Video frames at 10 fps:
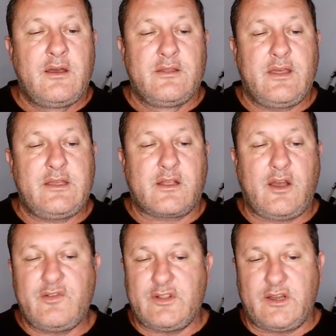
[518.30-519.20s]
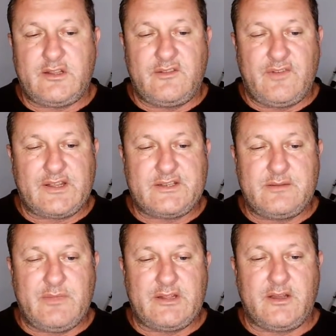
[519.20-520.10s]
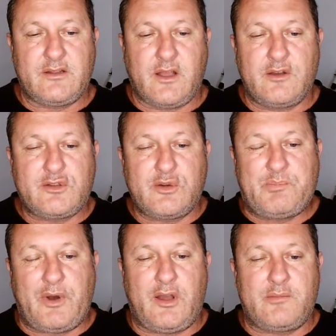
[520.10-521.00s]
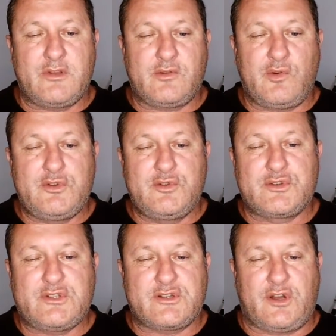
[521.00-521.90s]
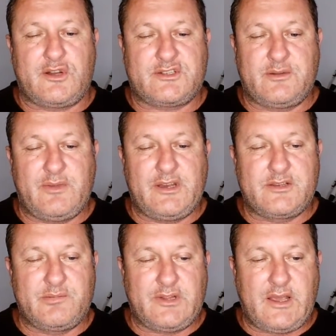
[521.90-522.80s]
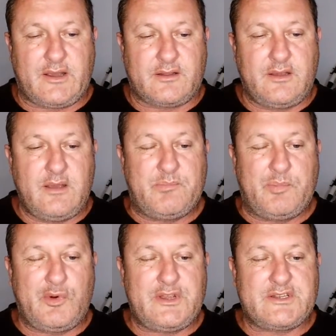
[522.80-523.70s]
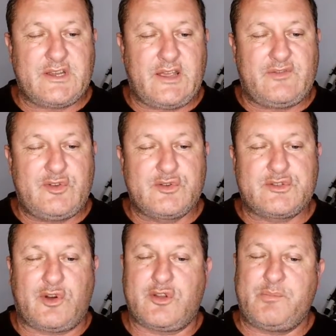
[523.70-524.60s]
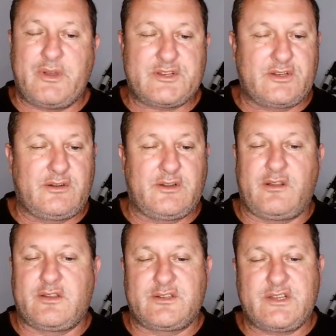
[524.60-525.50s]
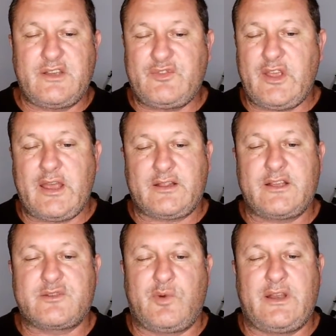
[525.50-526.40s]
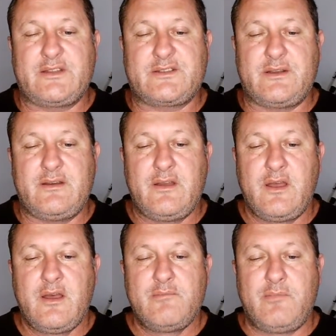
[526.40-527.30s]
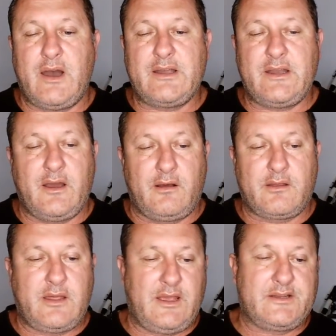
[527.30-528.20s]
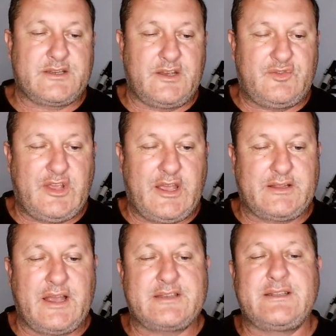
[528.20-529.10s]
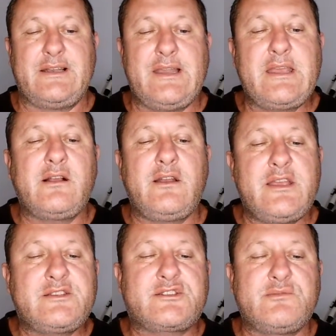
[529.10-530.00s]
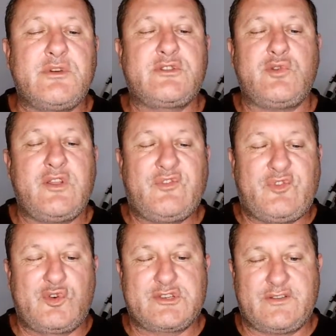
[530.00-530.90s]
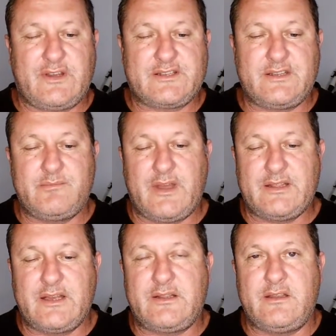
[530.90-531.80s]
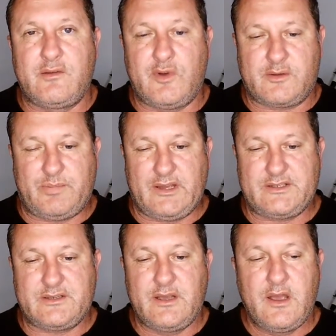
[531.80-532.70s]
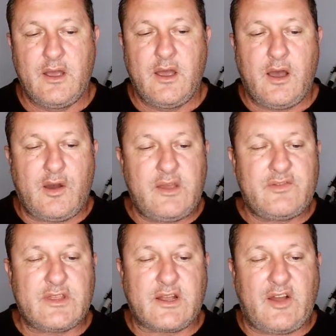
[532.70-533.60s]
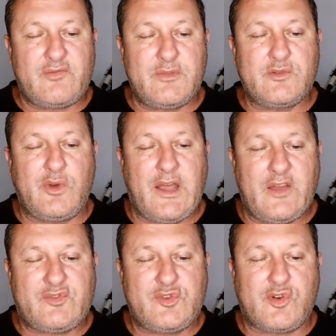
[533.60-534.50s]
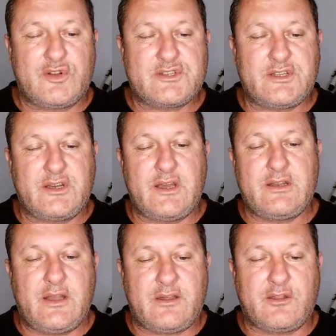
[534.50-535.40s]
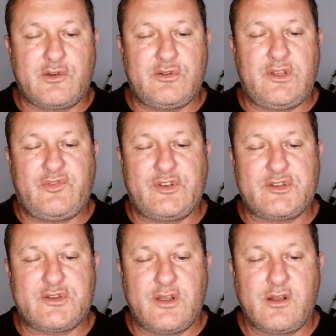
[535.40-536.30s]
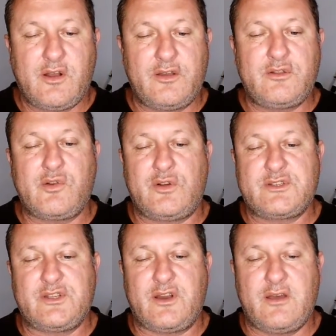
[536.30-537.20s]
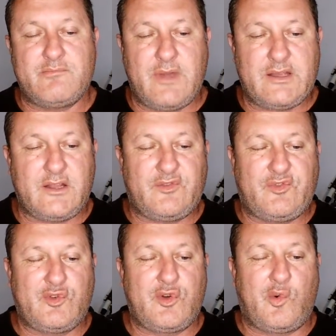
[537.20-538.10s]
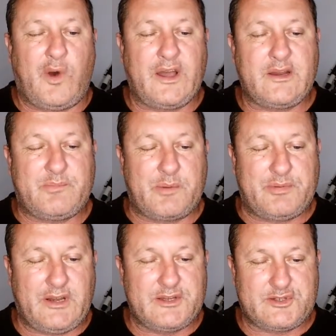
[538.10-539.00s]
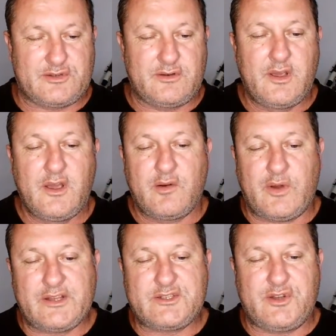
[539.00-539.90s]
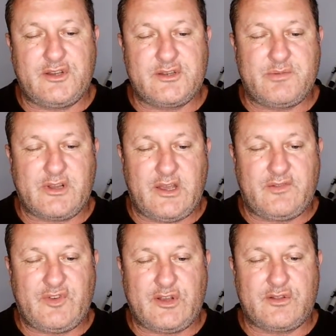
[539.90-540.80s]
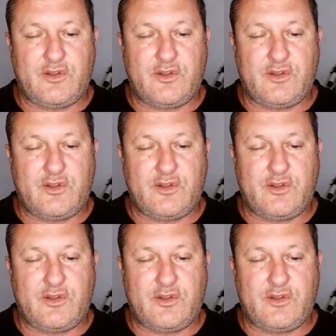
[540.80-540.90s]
Then COVID-19 vaccine mandate, go through Parliament or use Disaster Management Act. Employees have used the Occupational Health and Safety Act as well as the Mine Health and Safety Act as the legal instrument to enforce a vaccine mandate in the workplace. However, the government will have to consider another route if it is going to consider a mandate for the wider population, writes Johannesburg advocate